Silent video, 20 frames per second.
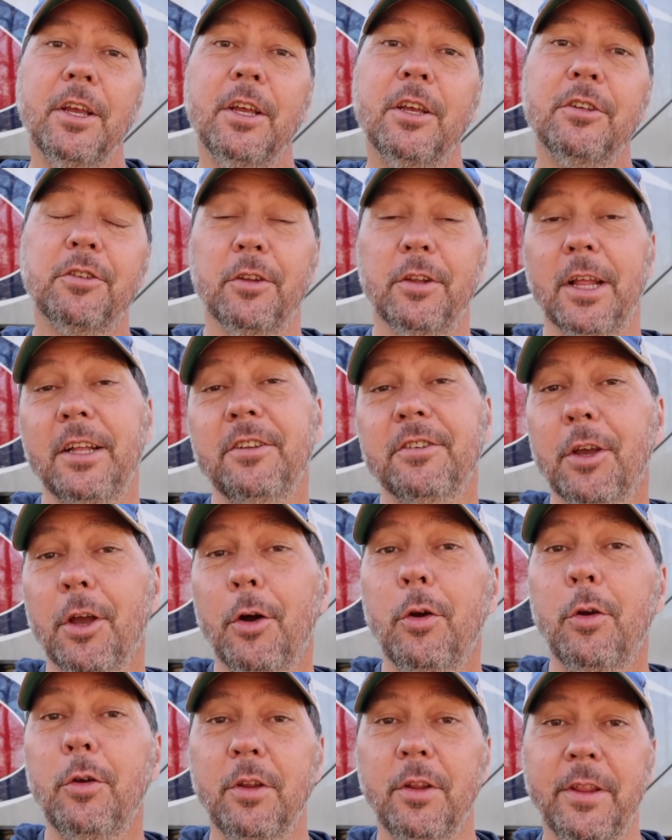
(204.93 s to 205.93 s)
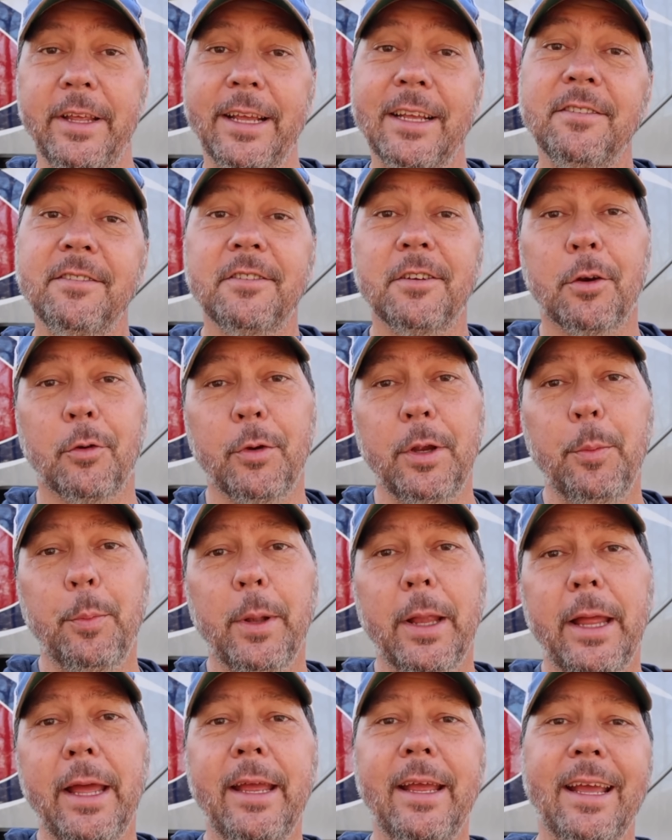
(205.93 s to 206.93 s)
So let's go to the instant
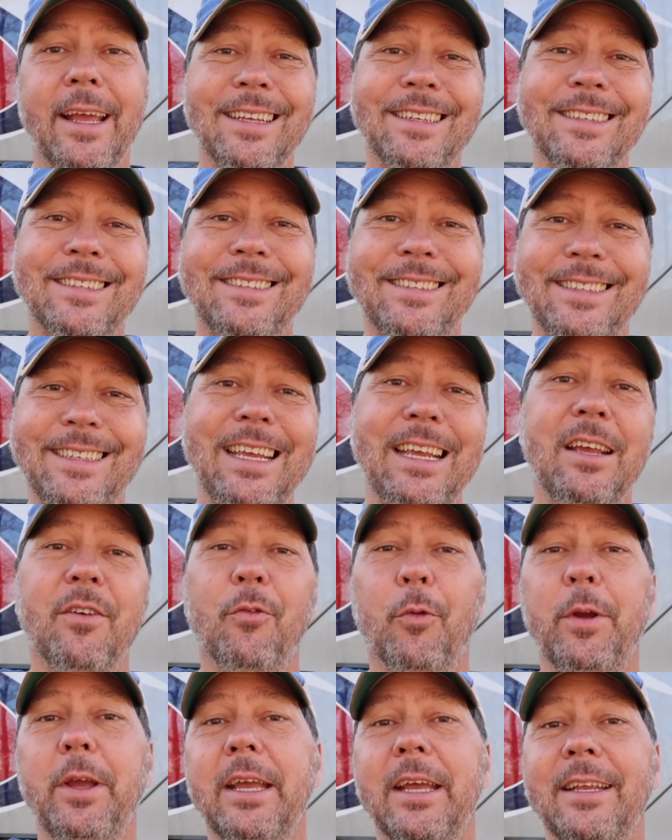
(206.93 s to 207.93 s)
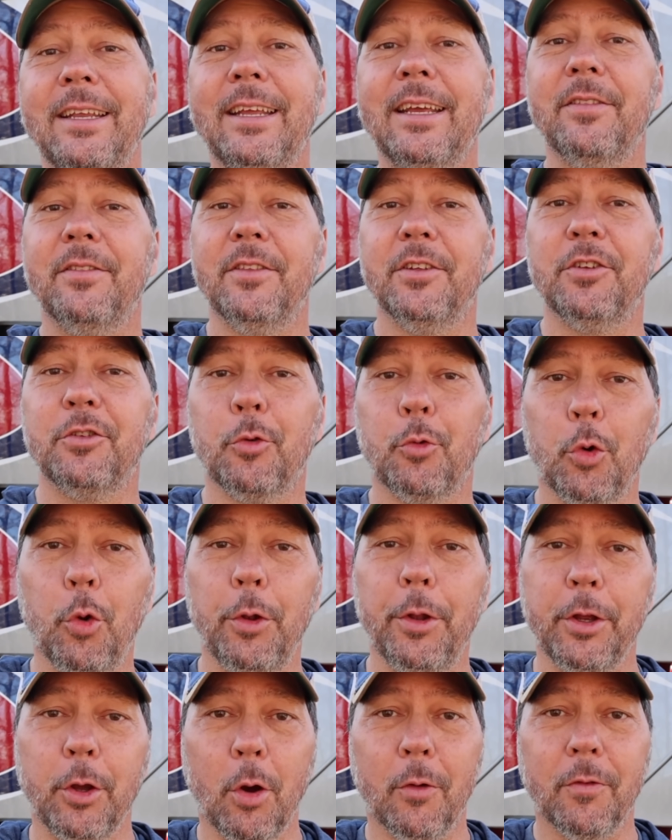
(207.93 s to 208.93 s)
replay and see if we can get this
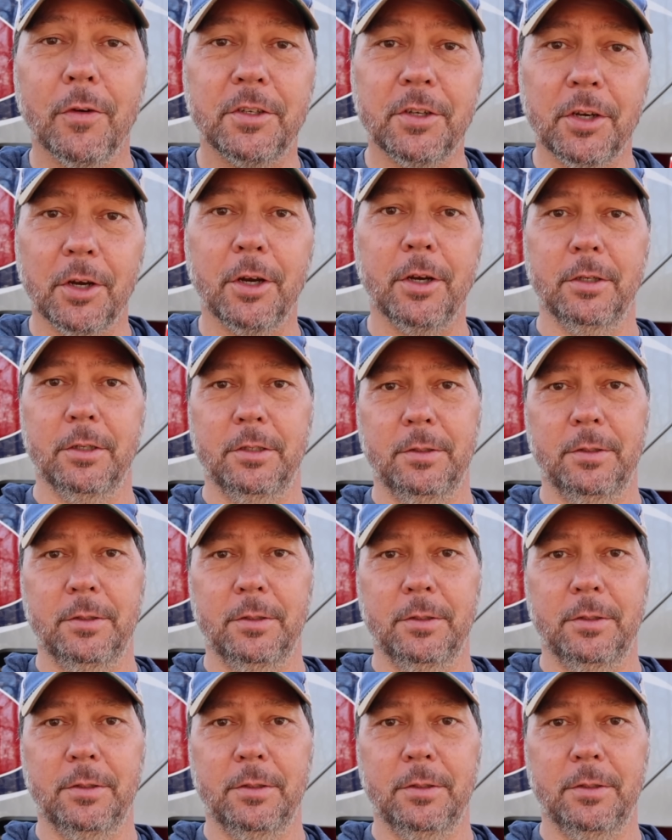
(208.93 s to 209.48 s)
ruling overturned.